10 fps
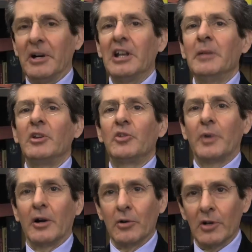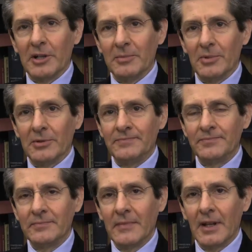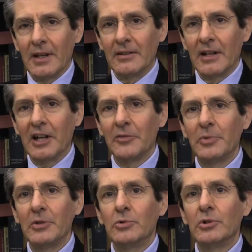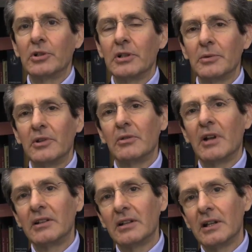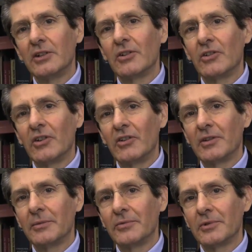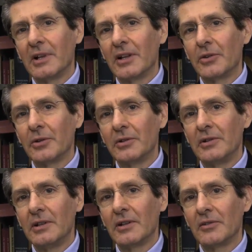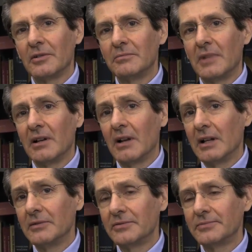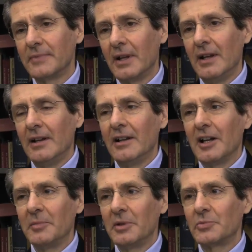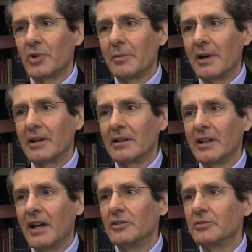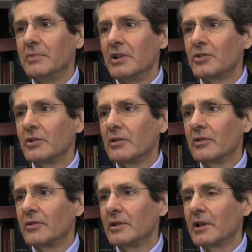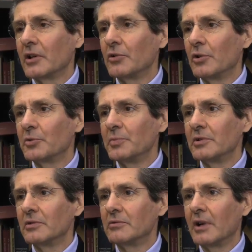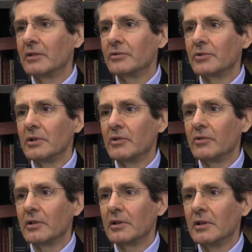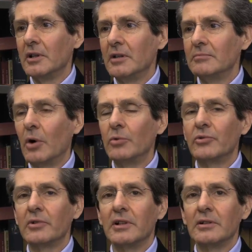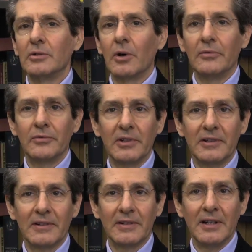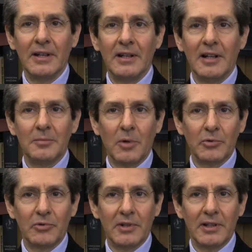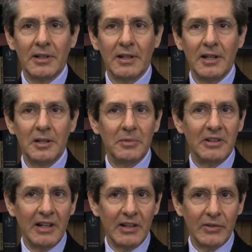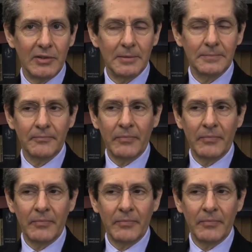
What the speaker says: My name is Paolo Lembo, and I have been working with the United Nations system for the last 30 years of my life. I've been primarily head of missions in an assortment of countries, mostly in conflict and mostly in the Middle East.